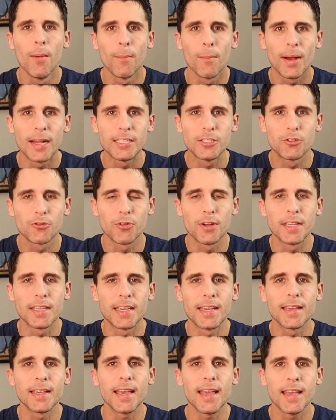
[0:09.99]
my
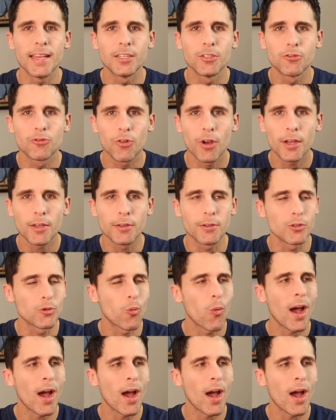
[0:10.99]
drinking and drug use?